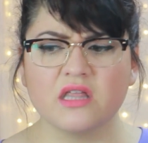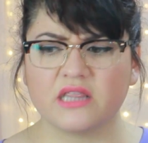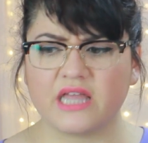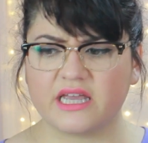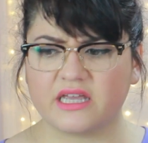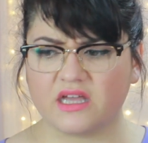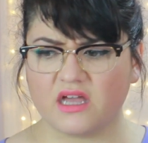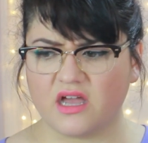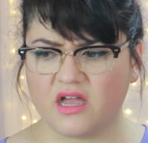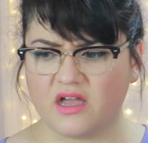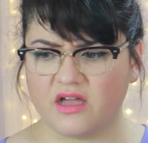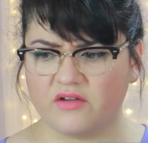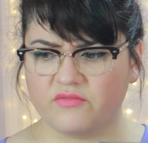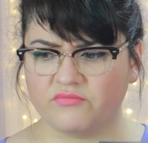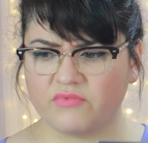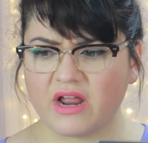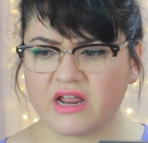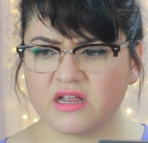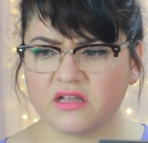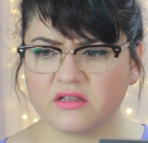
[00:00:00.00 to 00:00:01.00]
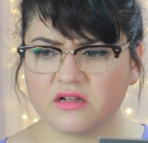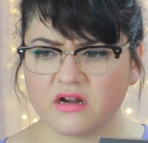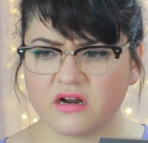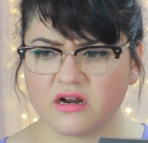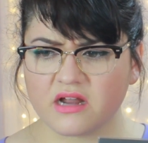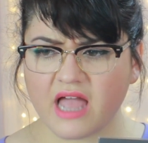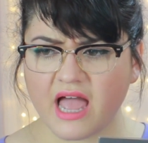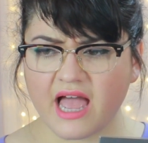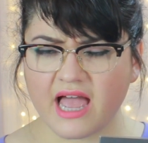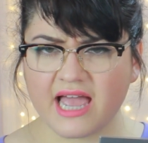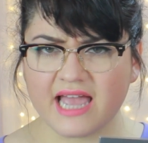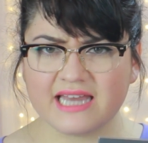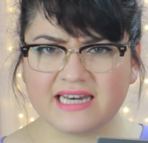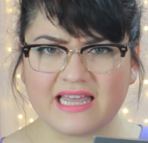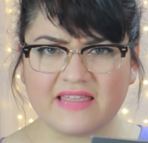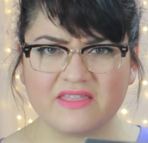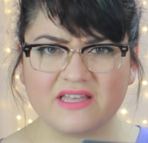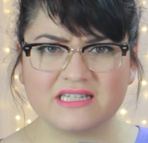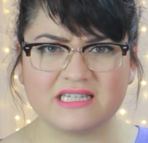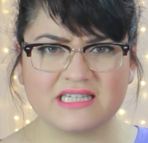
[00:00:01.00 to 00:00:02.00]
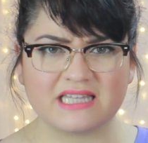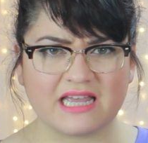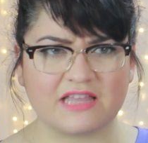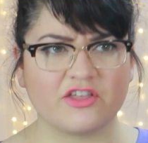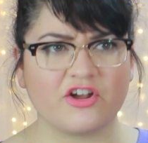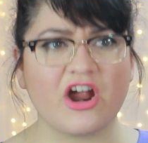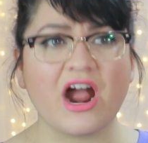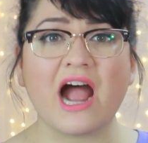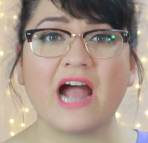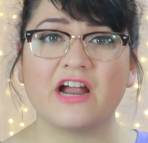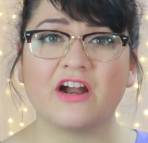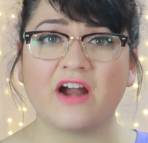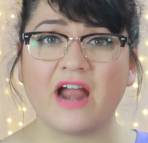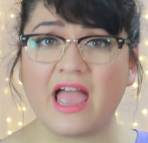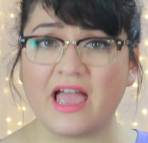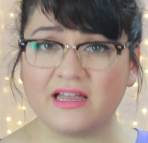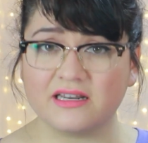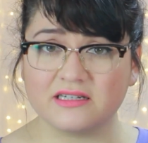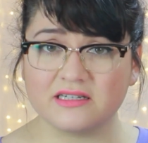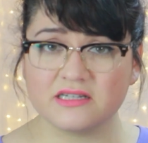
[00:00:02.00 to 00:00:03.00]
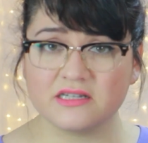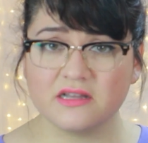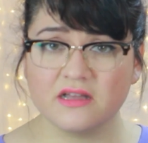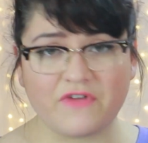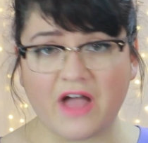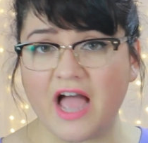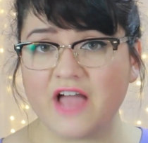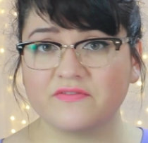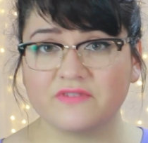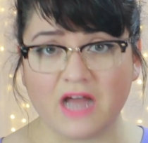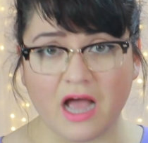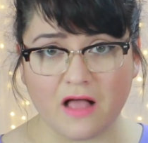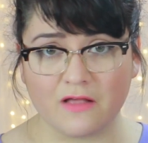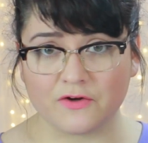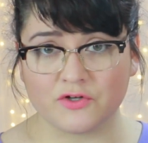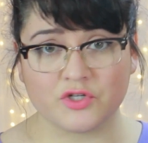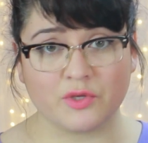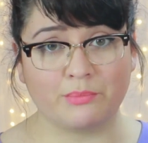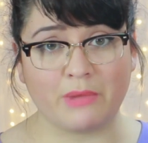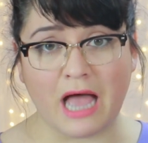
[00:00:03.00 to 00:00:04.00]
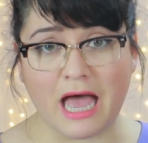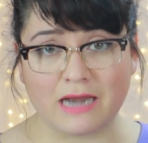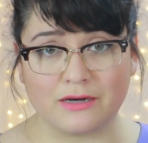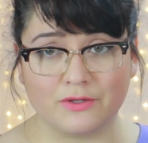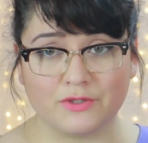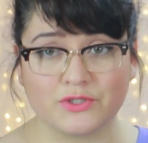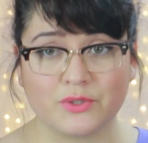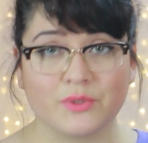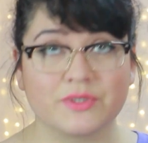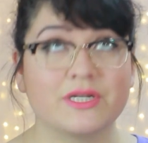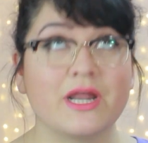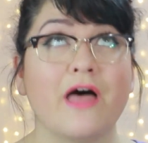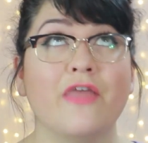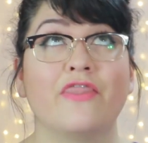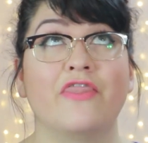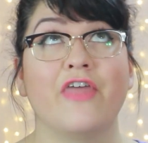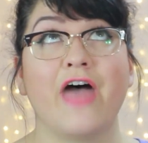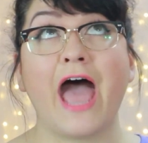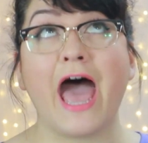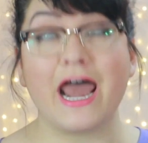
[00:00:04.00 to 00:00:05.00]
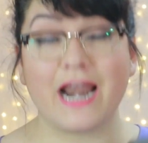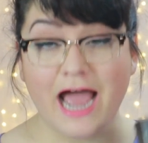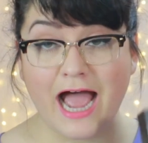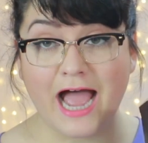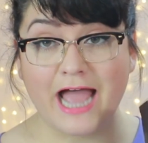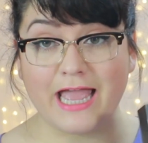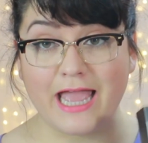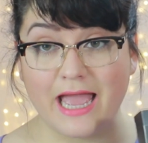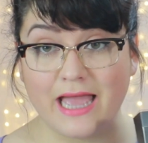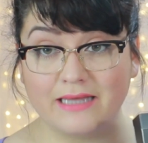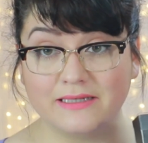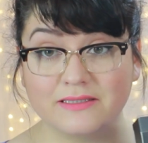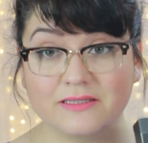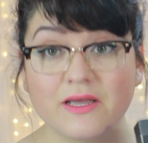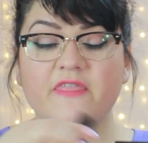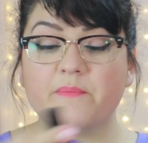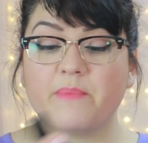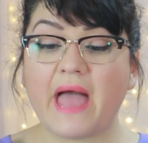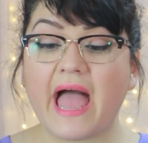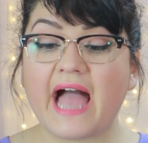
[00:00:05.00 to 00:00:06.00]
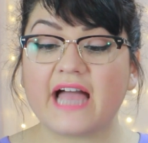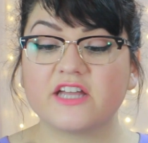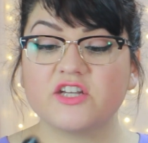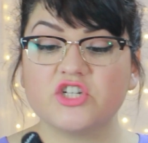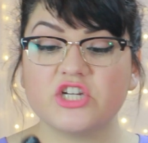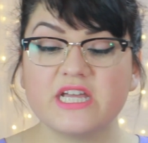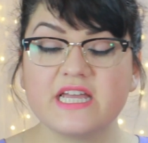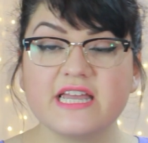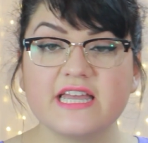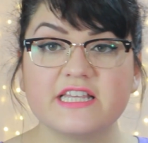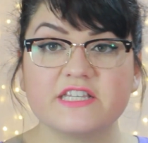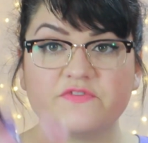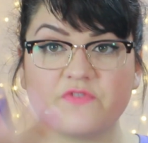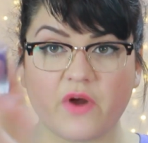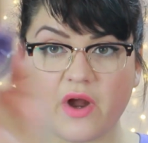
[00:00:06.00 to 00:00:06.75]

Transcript: like a regular kind and this is like their higher end $5 a bottle so it's not that high end. The packaging is